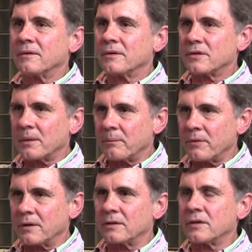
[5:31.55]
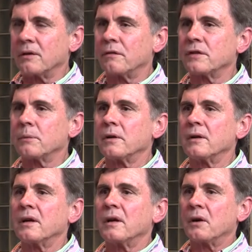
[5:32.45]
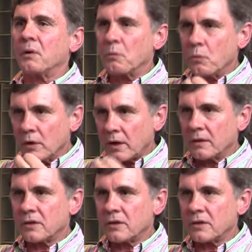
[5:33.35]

something. So if someone, and working,